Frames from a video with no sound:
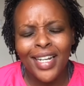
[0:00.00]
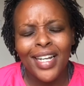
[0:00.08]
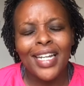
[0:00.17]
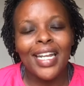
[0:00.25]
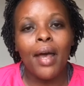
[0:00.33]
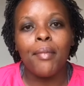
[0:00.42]

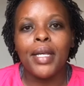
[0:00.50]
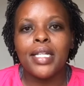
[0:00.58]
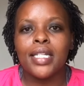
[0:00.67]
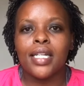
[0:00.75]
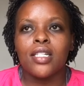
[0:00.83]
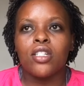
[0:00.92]
it doesn't make
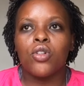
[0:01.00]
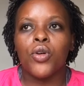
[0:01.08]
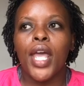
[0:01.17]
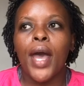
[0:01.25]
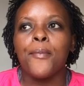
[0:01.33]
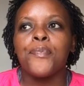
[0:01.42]
sense. So
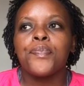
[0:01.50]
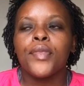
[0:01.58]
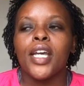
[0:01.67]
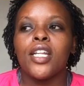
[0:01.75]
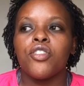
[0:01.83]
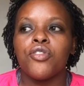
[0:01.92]
yeah,
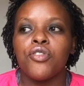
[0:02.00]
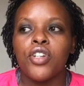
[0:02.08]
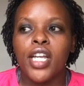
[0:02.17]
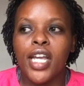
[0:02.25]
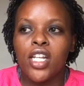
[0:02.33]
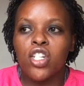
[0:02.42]
it's
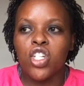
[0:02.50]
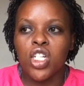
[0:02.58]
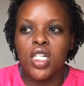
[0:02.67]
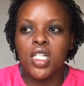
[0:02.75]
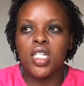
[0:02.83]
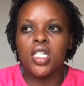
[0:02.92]
3
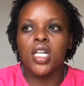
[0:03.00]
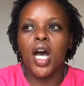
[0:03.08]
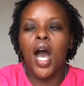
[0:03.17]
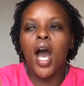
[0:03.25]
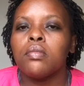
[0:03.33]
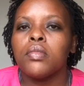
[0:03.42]
kgs.
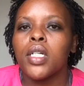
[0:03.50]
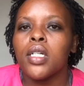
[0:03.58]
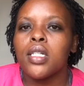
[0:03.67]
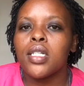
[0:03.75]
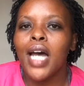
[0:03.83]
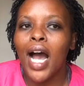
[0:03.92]

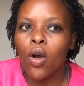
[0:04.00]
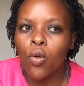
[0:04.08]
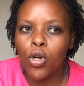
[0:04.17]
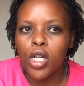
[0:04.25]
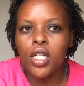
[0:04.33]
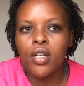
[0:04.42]
It's
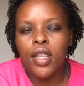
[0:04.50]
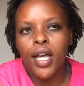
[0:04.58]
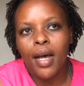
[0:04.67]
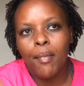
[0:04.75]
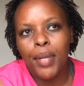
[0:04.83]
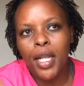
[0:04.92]
Tagwood, the
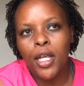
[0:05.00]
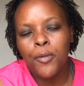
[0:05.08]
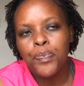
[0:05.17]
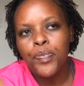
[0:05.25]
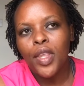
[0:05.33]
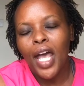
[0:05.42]
company.
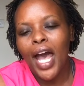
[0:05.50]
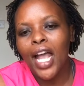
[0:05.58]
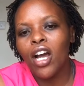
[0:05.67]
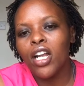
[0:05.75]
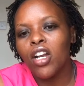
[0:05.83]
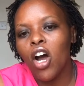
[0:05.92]
I
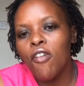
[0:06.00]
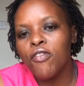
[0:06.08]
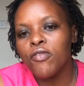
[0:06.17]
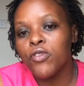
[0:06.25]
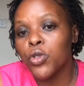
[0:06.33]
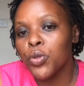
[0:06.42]
got it off
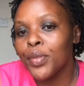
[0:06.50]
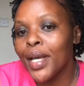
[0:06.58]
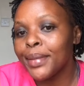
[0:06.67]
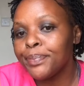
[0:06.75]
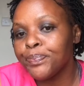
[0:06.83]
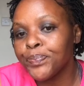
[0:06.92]
of
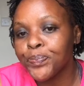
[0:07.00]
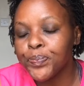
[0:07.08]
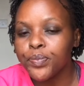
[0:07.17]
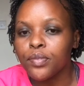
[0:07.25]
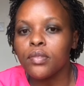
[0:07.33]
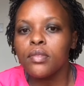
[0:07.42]
Jumia.
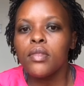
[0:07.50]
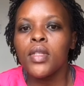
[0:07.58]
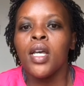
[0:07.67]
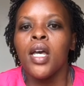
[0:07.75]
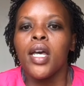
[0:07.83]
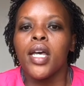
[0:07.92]

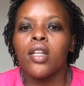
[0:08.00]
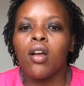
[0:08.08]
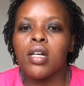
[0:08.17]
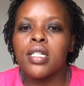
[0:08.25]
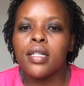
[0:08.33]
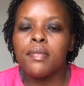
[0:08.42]
It
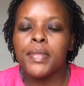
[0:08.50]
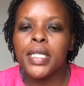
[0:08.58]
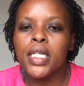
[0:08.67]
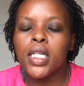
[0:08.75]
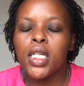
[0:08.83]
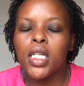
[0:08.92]
costed
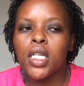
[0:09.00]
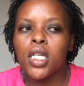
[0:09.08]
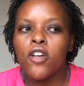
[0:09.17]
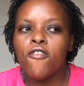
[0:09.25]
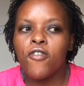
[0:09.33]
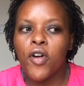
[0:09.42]

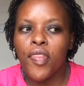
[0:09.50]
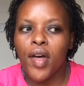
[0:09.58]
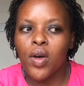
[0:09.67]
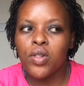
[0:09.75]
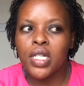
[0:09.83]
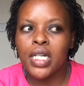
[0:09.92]
me
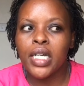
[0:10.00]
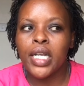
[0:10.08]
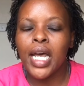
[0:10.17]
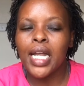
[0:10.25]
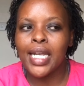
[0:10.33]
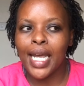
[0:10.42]

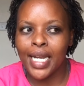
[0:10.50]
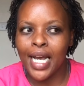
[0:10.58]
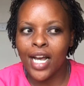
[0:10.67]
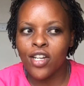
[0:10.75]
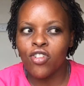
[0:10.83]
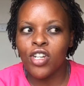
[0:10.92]

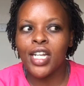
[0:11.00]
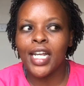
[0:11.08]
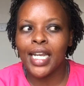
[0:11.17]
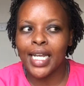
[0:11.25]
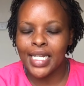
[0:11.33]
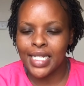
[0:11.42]

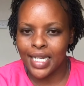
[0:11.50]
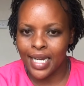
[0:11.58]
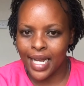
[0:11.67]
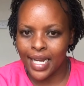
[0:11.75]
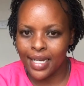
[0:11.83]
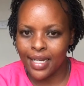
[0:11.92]

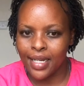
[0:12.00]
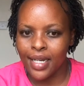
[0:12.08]
4,999.